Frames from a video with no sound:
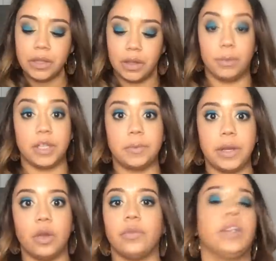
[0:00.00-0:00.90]
I'm like
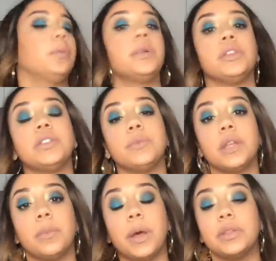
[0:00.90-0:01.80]
spitting over here, but there's
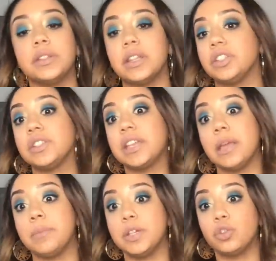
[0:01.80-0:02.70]
something about this that just
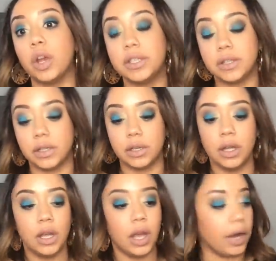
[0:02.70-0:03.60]
can't be trusted.
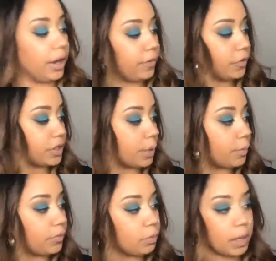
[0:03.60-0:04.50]
All right. For some
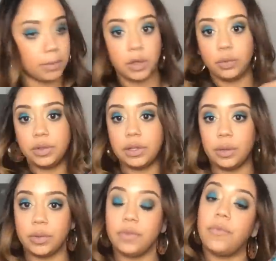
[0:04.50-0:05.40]
of you, maybe you're dealing
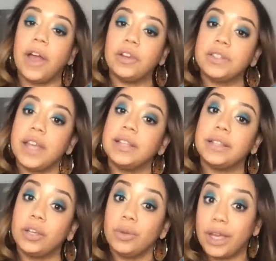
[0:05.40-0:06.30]
with the fire sign,
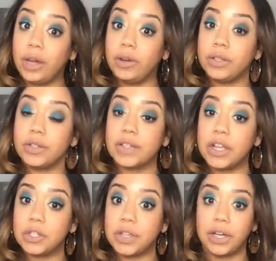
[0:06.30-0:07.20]
Leo, Aries, or
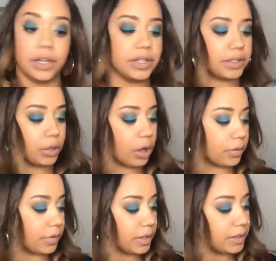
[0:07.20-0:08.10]
Sagittarius and all
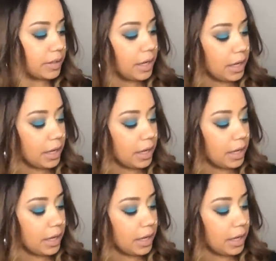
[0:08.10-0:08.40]
of this.